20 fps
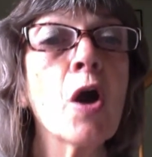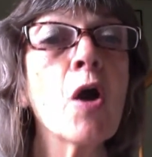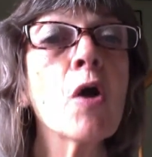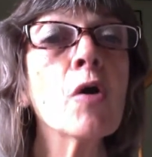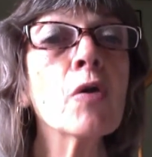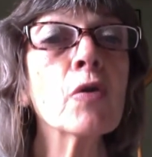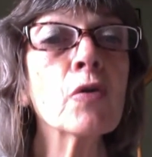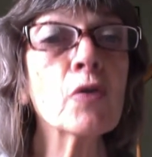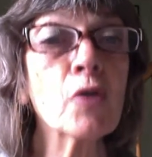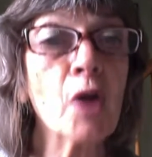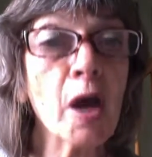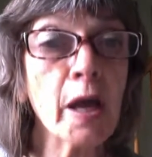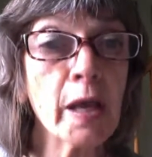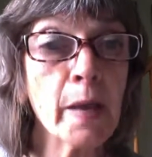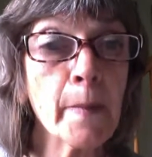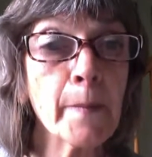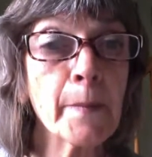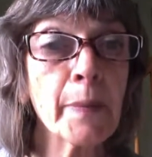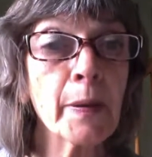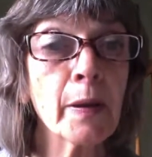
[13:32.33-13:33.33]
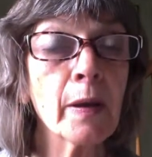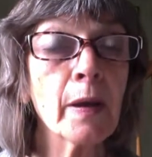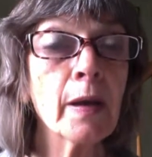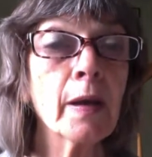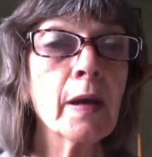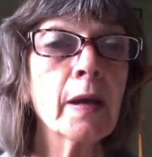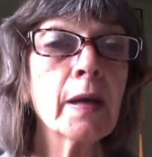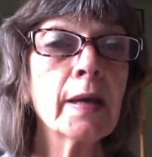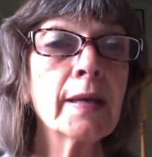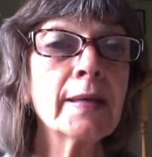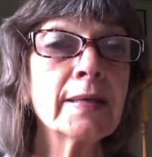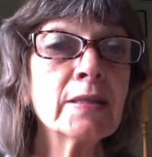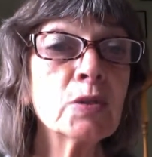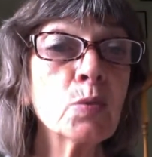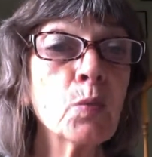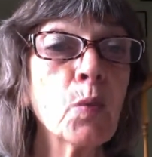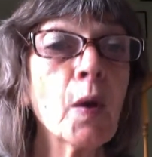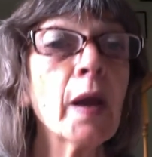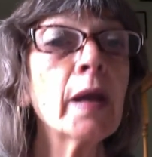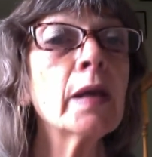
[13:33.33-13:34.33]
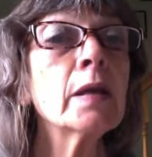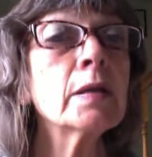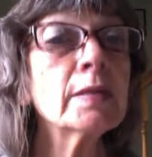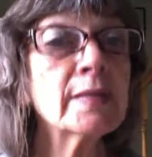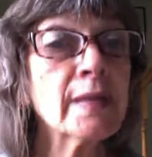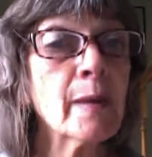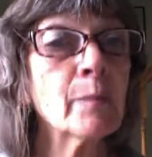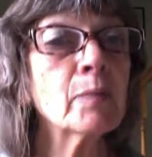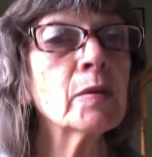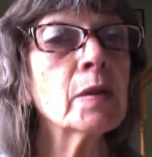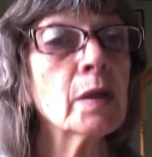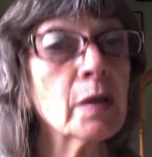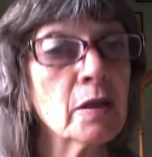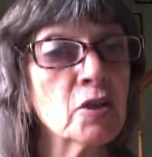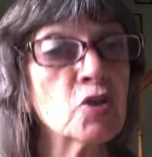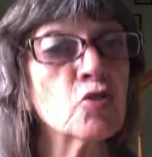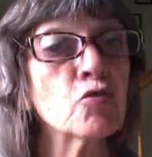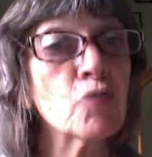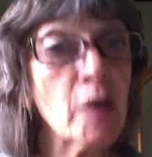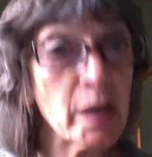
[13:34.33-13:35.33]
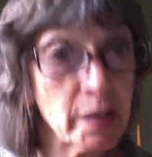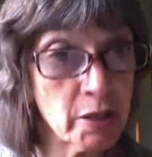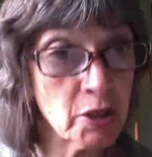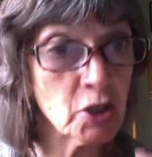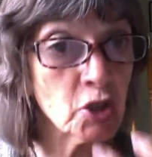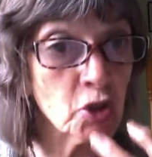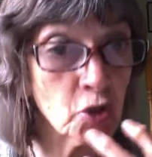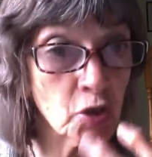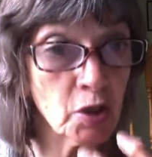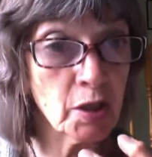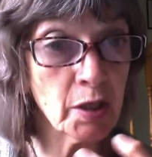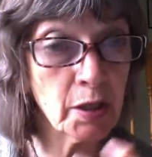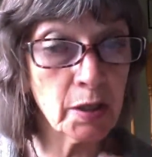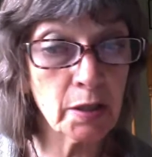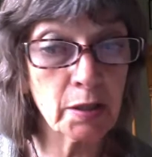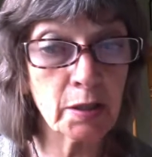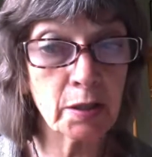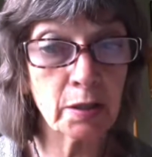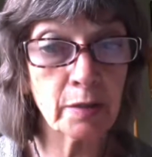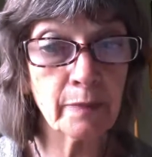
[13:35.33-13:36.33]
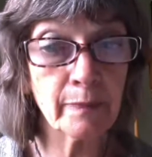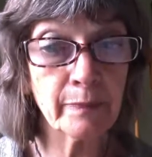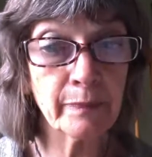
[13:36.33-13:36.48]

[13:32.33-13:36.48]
Ripe is when something is ready to eat.